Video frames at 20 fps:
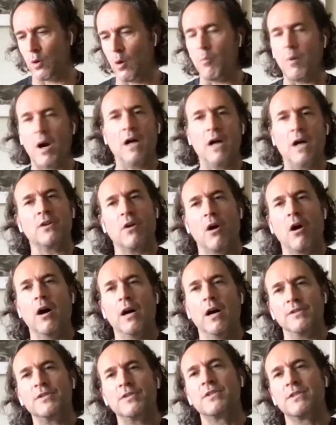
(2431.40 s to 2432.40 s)
robots
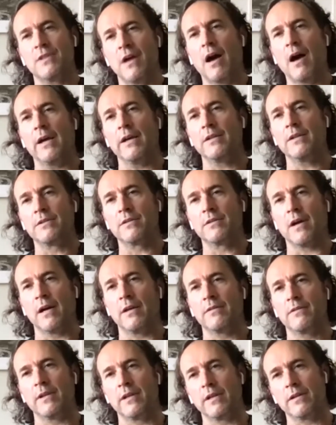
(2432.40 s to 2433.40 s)
on site.
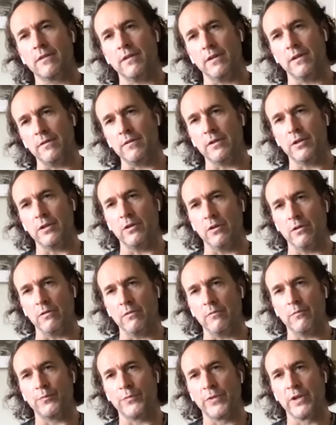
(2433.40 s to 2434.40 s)
I think that,
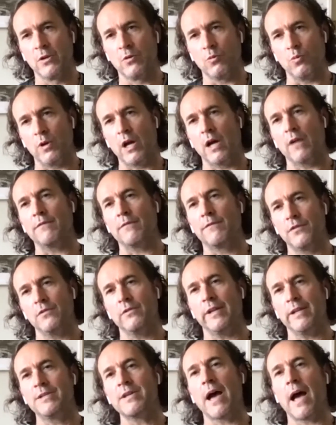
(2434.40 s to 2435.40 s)
we're not
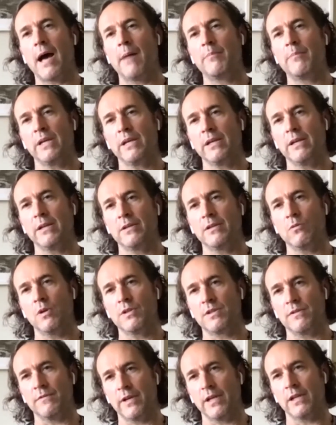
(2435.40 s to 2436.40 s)
fully tapping into
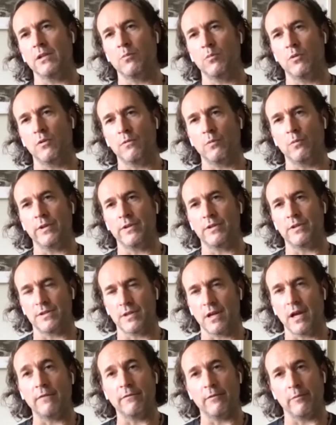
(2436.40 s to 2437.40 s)
what's available with
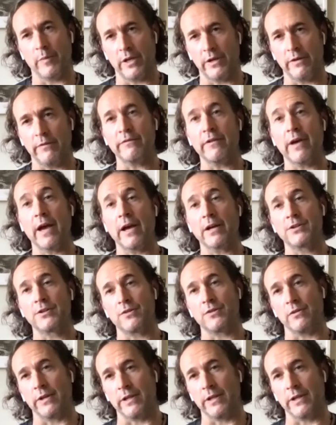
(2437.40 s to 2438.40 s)
design for
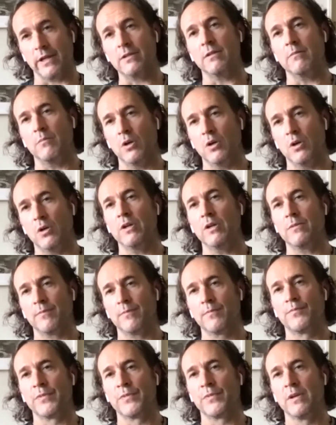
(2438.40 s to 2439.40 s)
manufacturing at the moment.
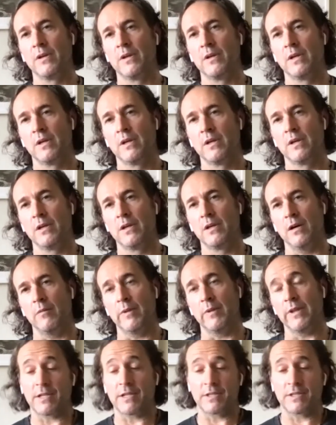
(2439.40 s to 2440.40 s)

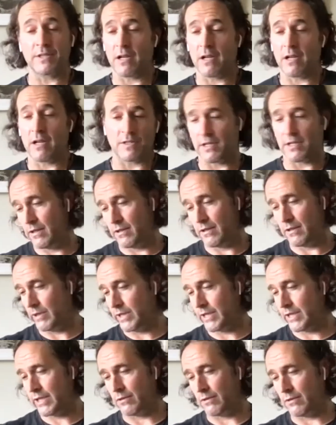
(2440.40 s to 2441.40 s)
And that's not to say
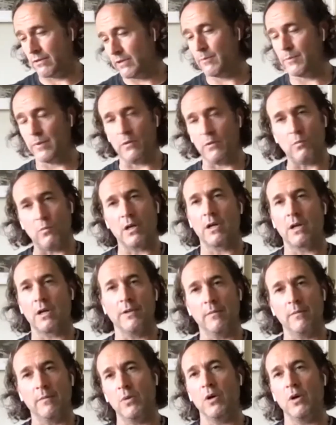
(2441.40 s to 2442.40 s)
that we can't leap and
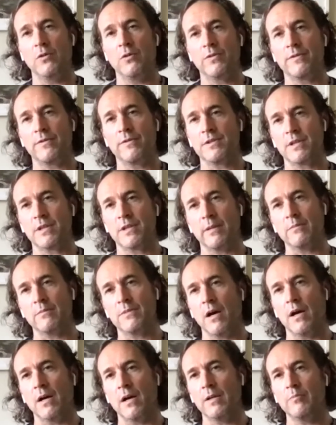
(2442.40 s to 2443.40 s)
work on them both at the same
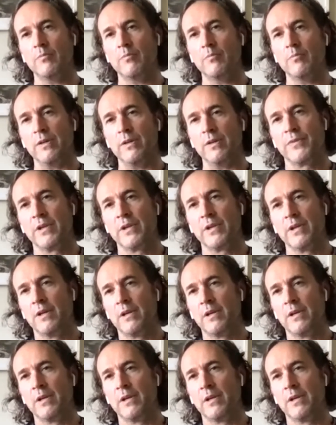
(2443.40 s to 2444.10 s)
time, but